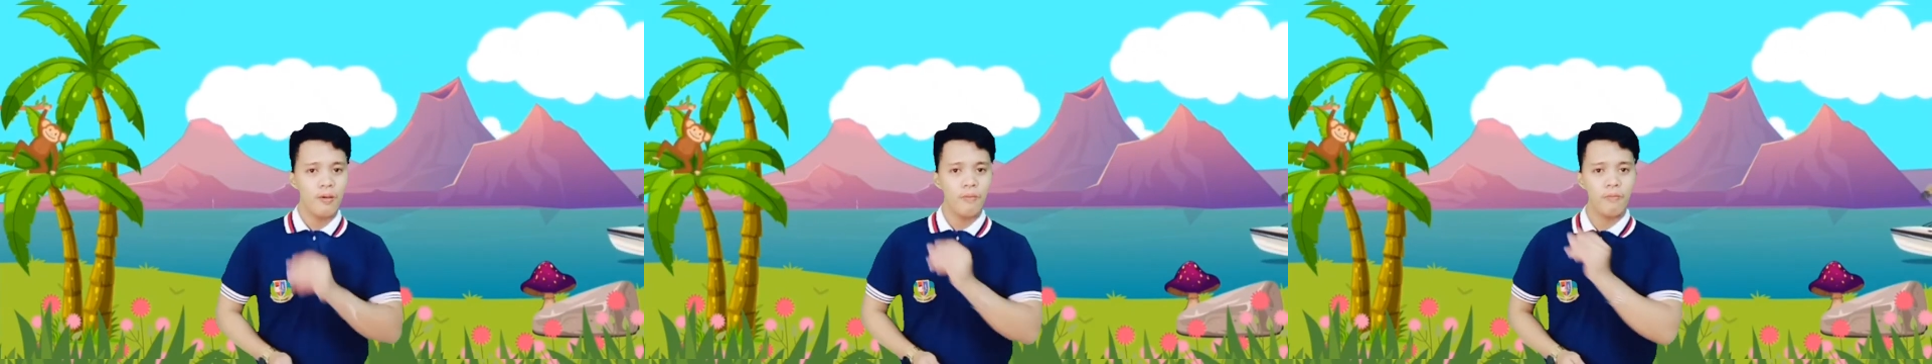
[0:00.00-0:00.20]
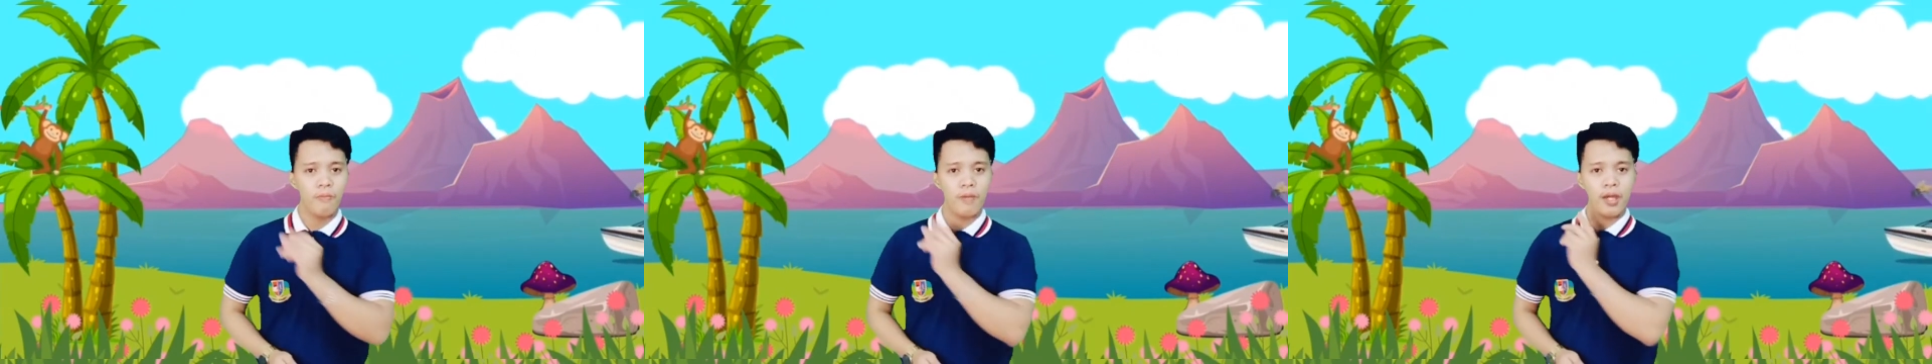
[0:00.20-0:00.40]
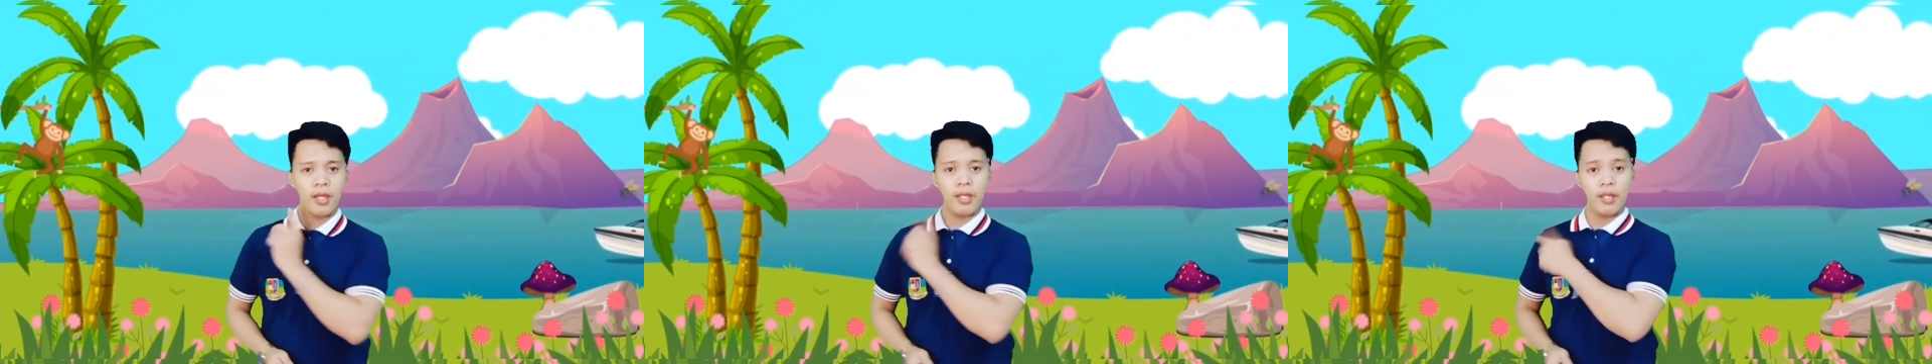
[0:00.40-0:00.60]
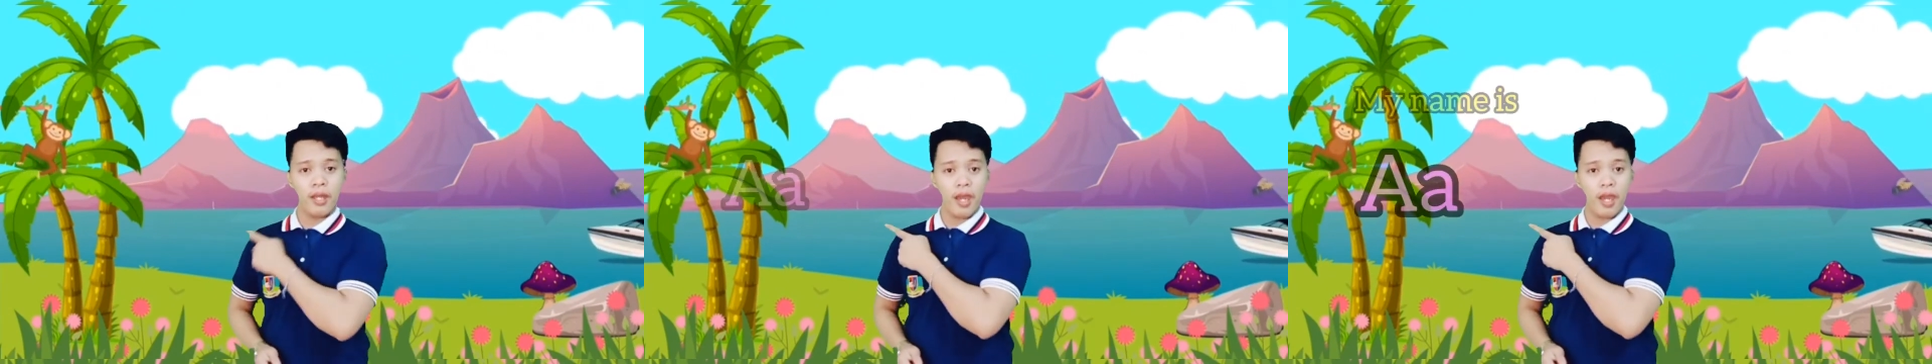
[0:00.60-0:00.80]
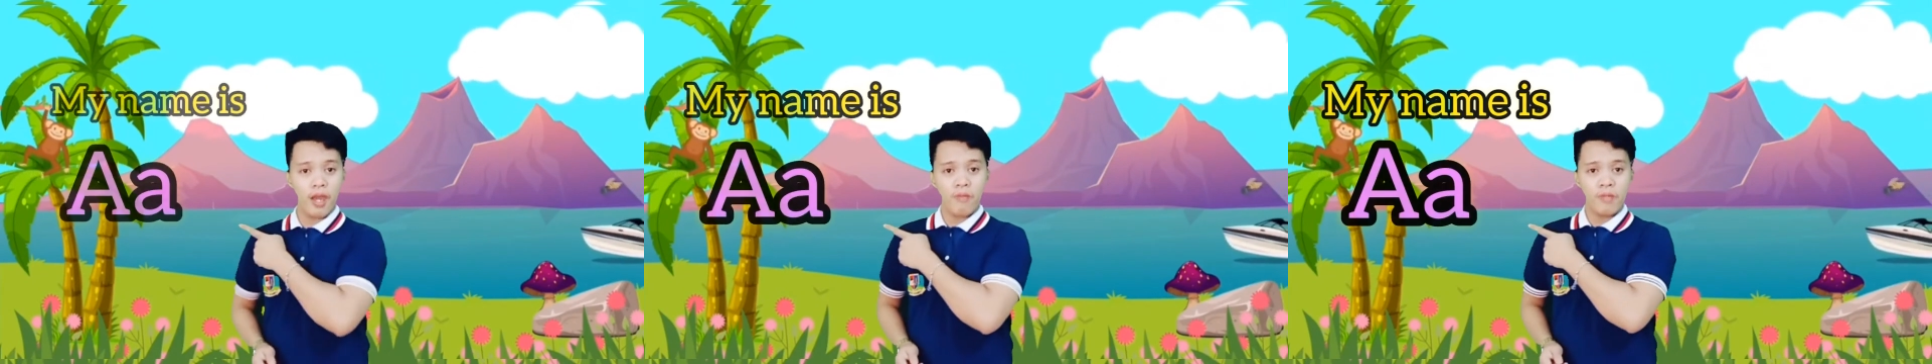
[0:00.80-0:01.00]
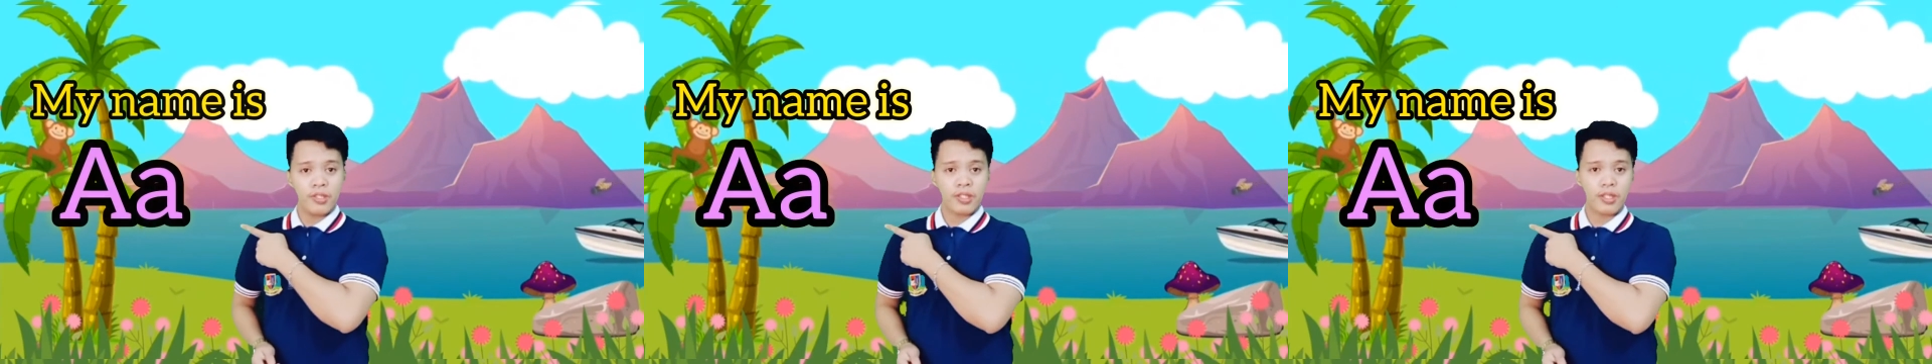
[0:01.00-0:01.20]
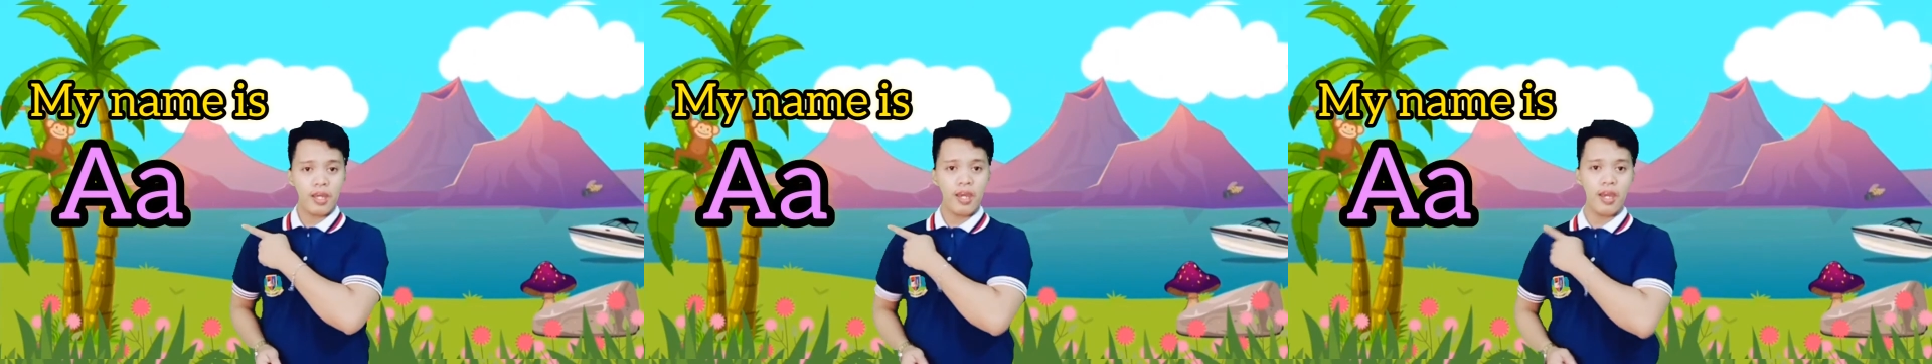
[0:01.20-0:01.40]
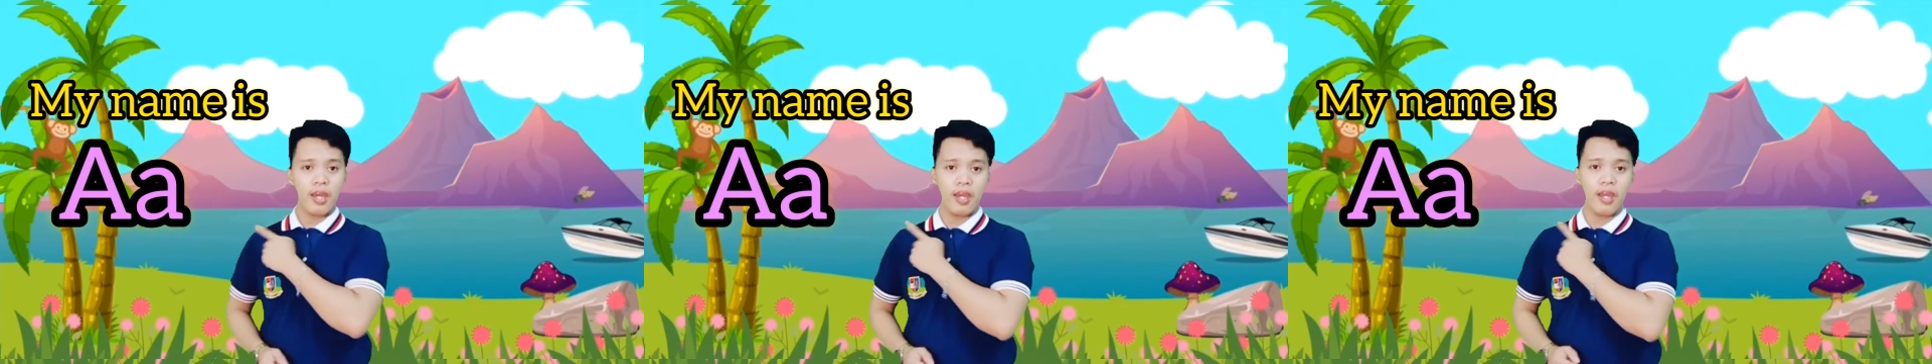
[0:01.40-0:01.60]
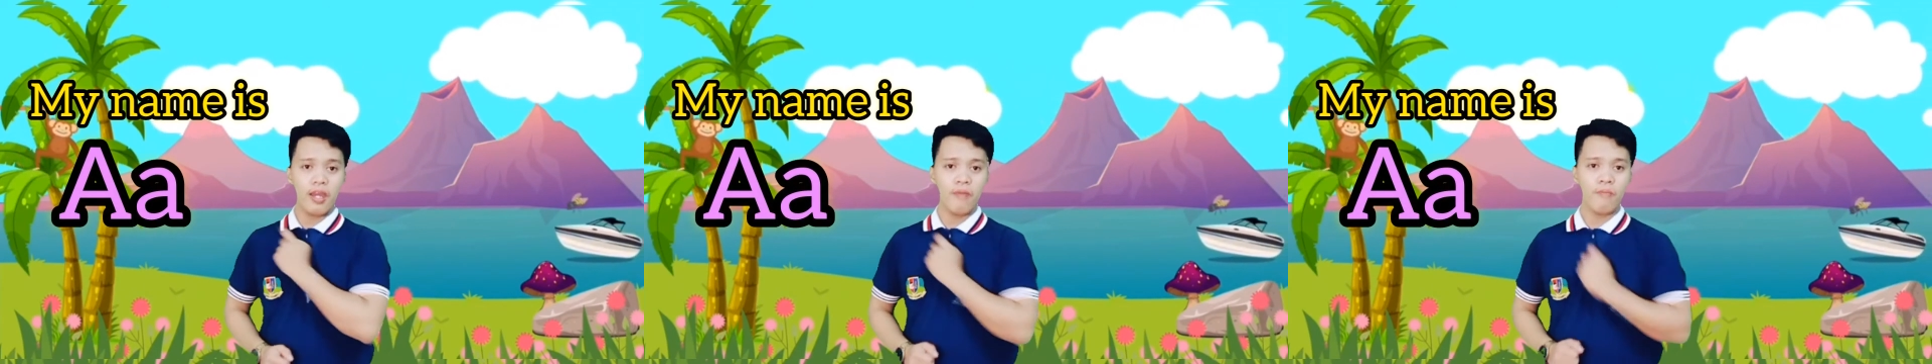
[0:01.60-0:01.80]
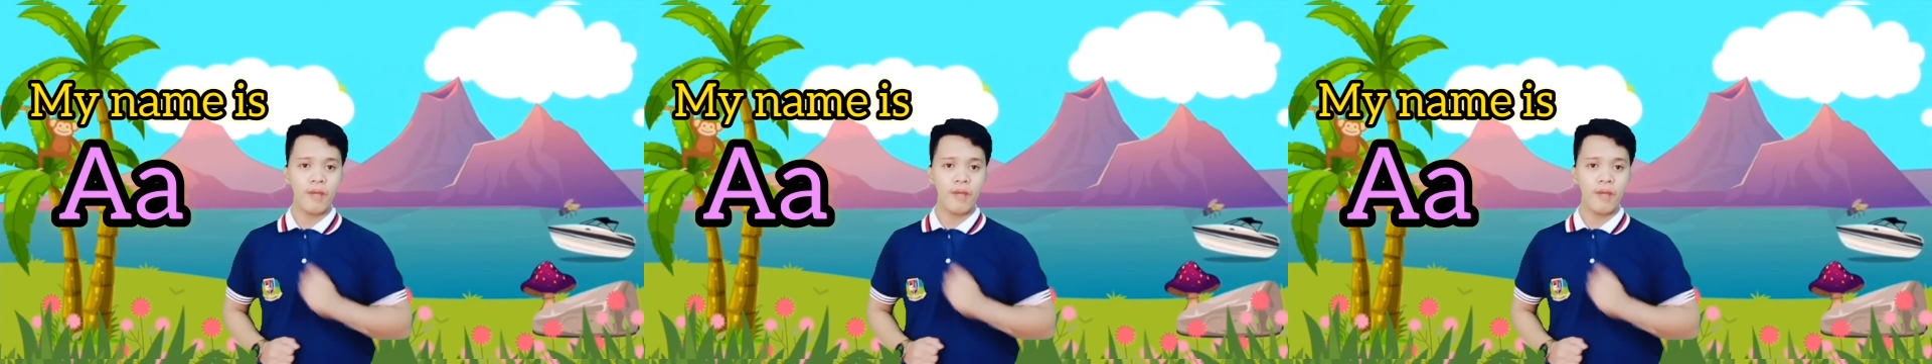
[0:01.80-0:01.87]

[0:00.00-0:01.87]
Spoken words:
My name is A,